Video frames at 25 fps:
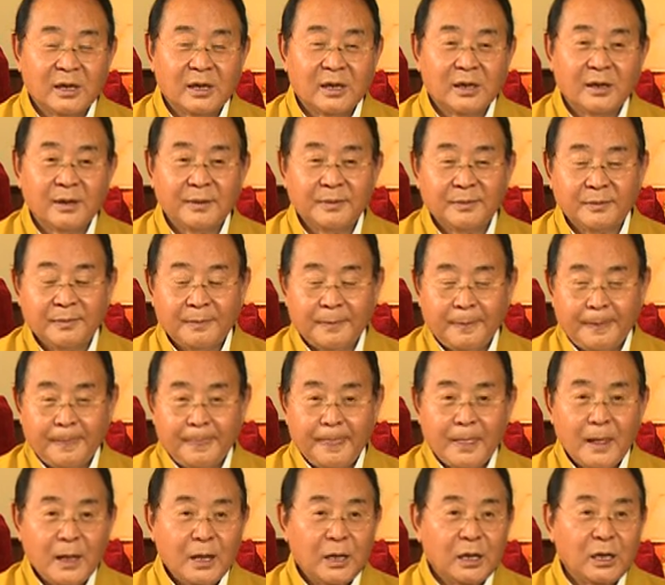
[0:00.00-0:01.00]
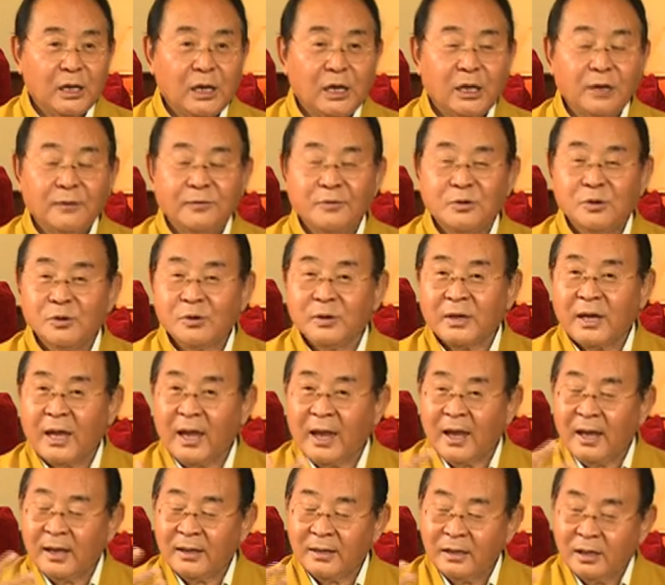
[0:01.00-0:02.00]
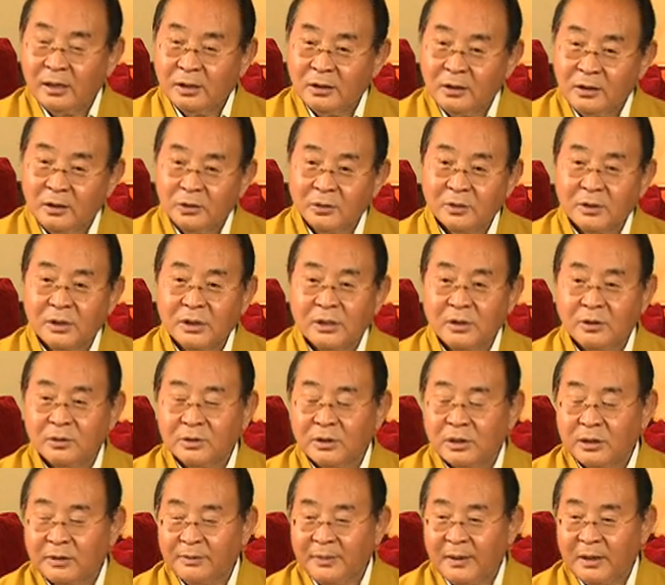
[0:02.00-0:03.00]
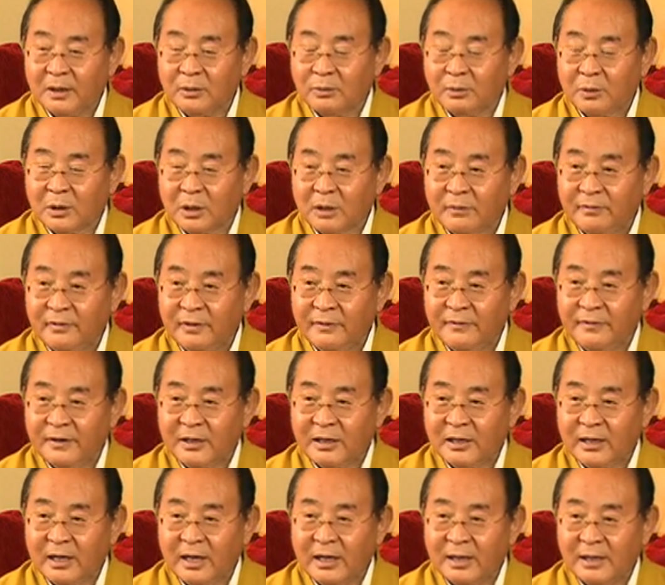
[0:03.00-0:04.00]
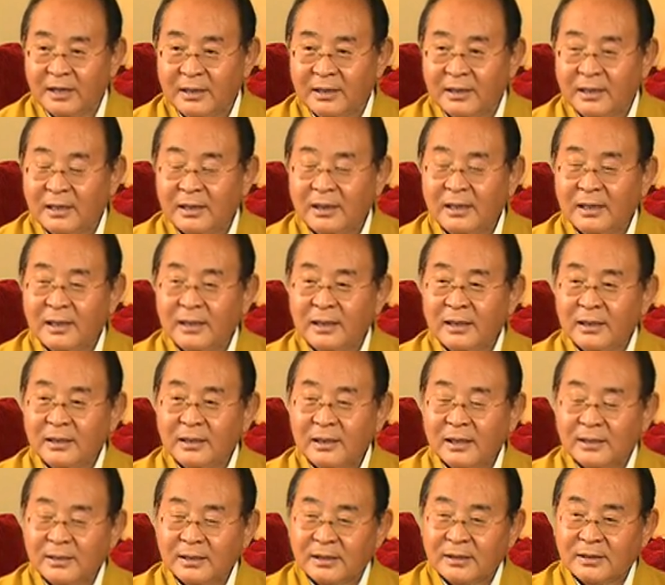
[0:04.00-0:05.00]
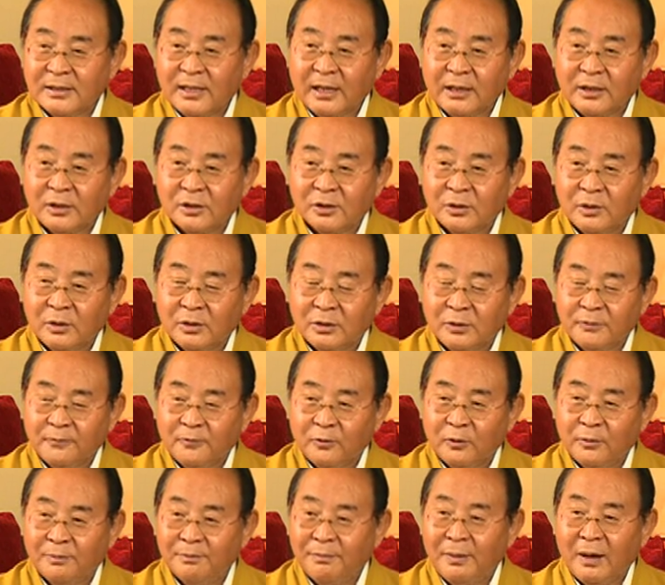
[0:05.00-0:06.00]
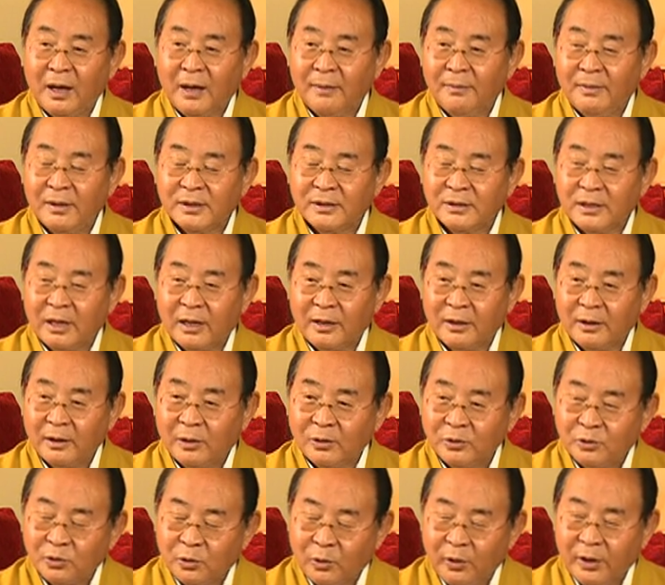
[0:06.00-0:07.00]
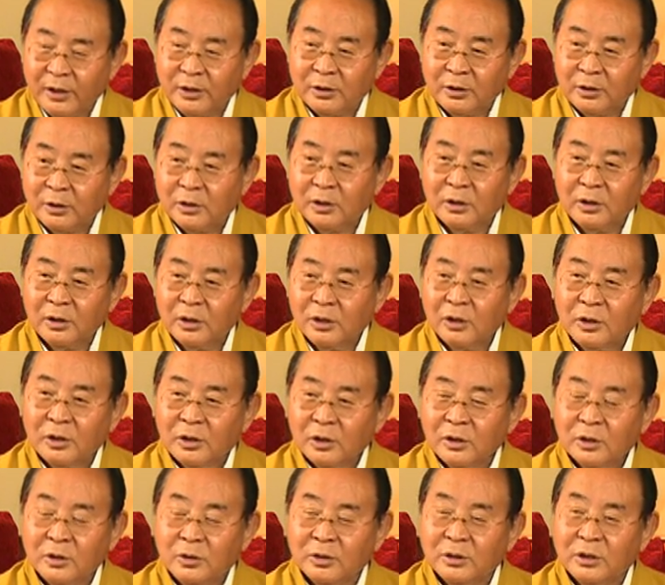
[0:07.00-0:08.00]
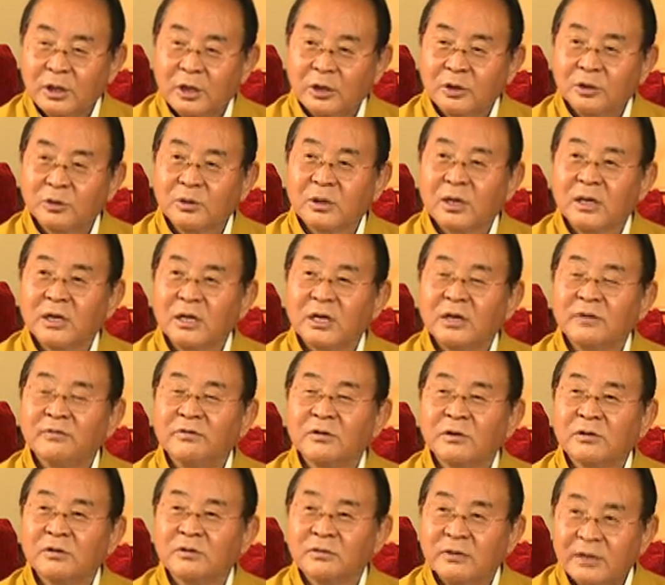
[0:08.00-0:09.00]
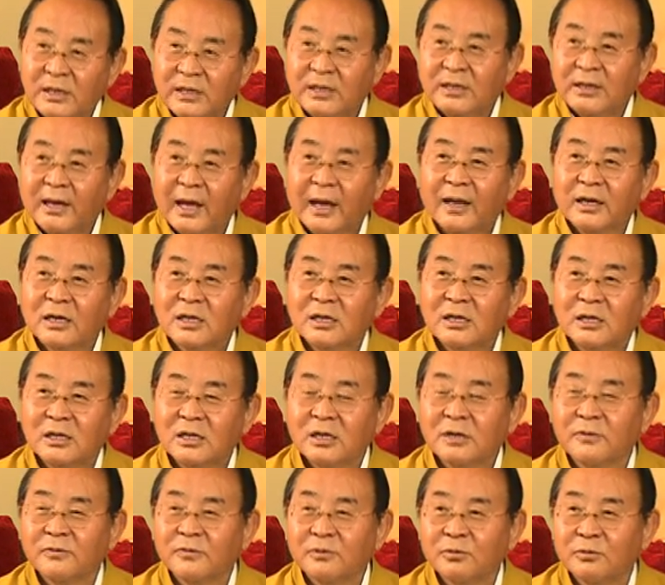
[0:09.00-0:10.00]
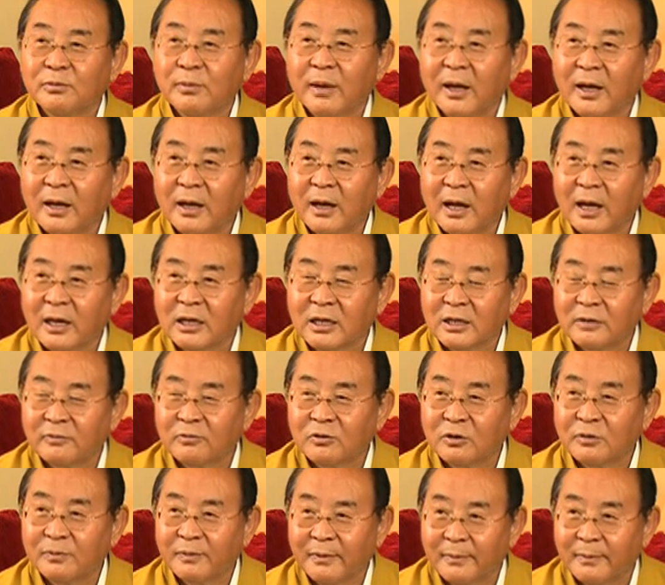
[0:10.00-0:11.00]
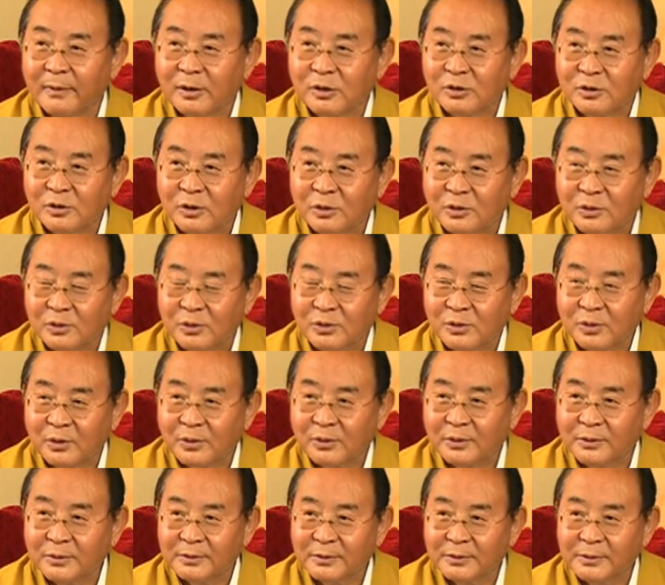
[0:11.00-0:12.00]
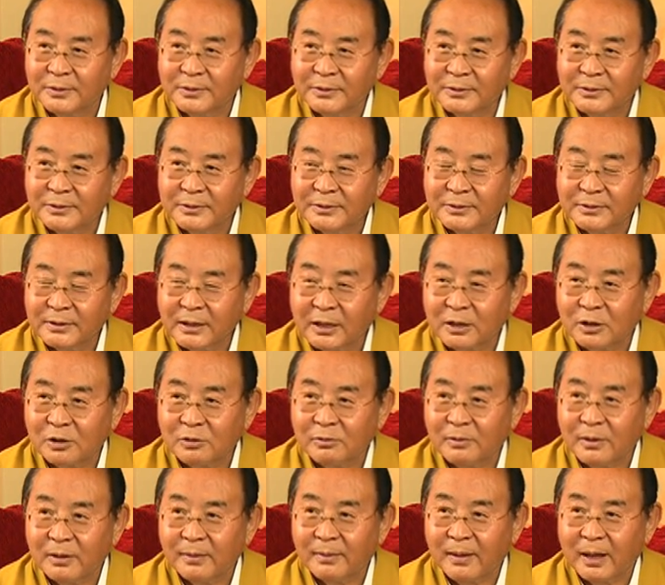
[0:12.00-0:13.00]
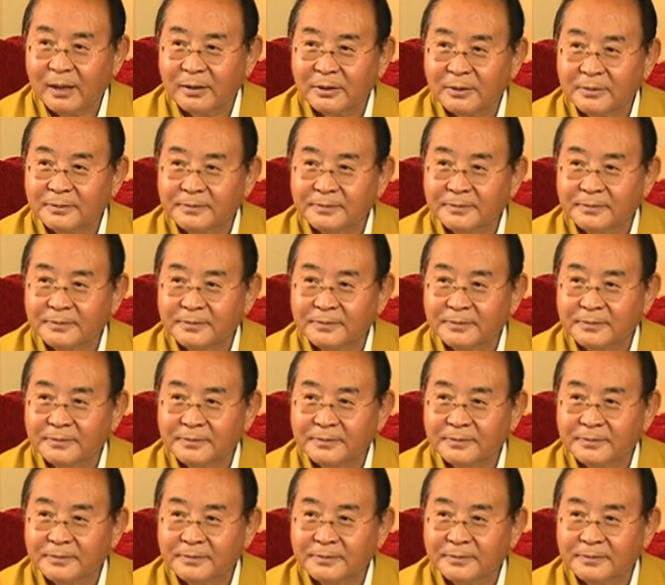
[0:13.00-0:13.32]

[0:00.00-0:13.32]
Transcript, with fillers: uh, if you can, uh, look into the Tibetan Book of Living Dying there's a section on the four empowerments. Uh, it's quite good that you can even read that, if you may. I give you the permission to do so. Thank you very much.